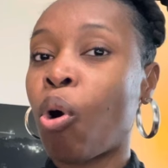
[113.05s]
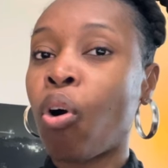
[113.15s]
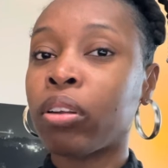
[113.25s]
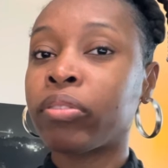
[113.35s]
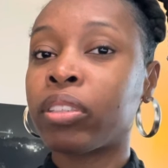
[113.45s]

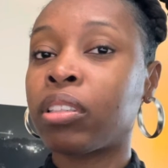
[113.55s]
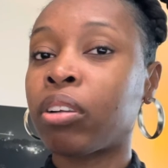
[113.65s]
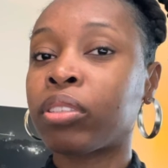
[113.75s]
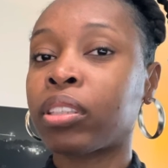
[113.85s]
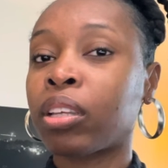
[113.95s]
All of the
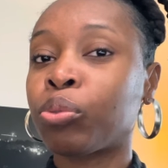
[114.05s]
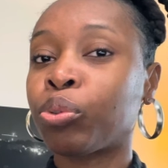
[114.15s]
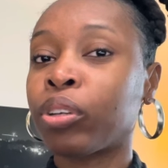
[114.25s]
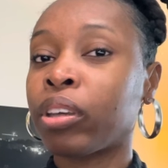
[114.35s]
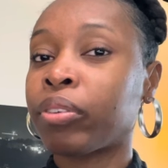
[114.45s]
dirt that they threw
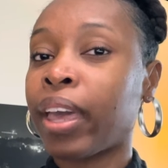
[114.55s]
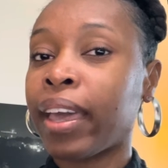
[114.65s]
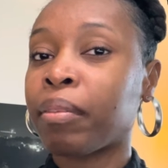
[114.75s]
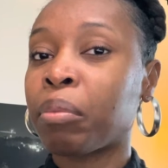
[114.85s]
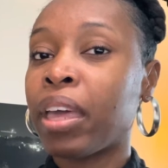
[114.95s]
on your
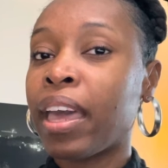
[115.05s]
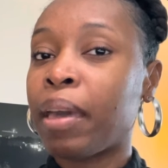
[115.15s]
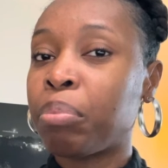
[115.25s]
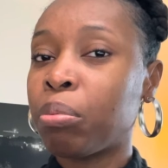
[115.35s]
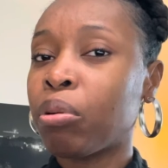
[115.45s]
name.
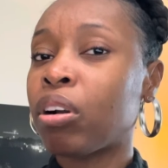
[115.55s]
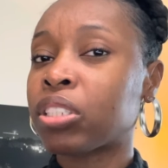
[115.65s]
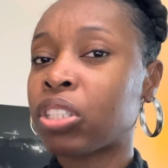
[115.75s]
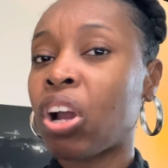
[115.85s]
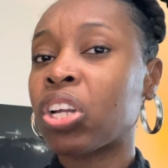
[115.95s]
And people are
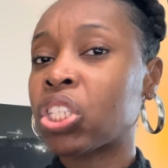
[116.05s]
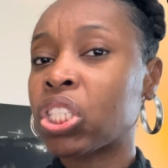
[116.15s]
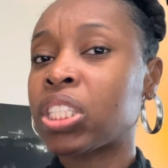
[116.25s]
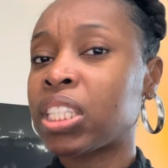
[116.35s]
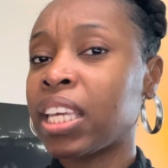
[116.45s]
starting to
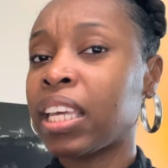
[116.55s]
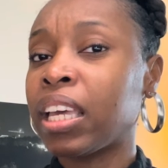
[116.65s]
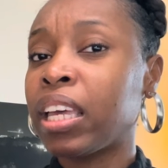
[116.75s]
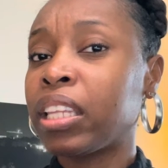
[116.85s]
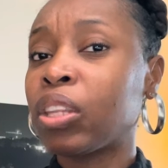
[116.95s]
see
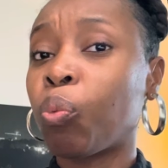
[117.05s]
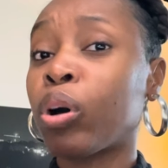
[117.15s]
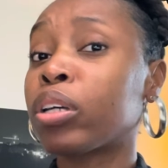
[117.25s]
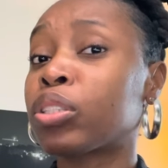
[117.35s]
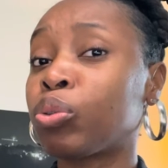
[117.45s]
the
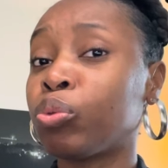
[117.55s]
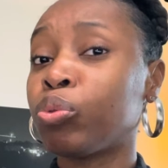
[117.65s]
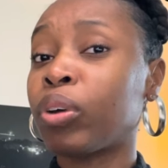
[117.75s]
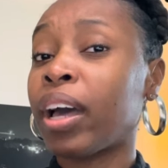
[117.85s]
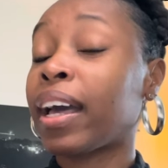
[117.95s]
ones
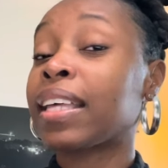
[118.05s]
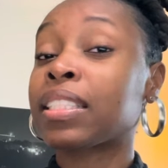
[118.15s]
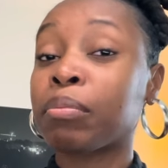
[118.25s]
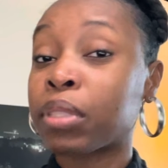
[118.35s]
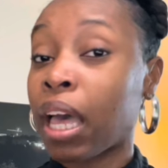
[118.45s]
who got
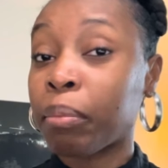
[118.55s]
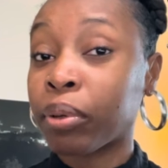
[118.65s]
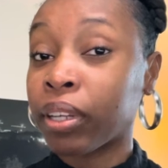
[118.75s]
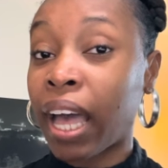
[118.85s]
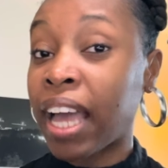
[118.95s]
some type
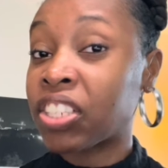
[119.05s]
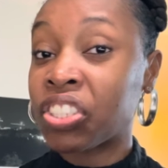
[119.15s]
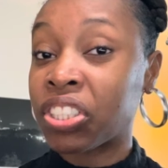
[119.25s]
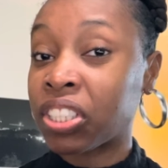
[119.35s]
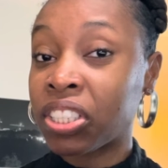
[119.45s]
of
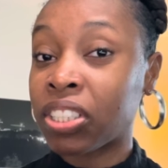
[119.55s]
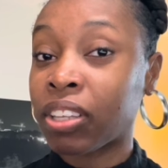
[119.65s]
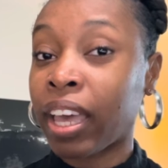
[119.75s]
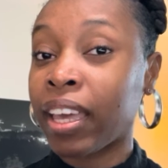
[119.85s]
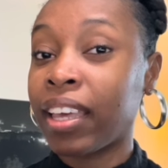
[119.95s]
consciousness,
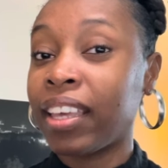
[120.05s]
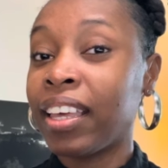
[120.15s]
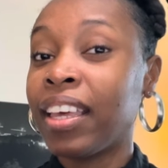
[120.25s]
okay?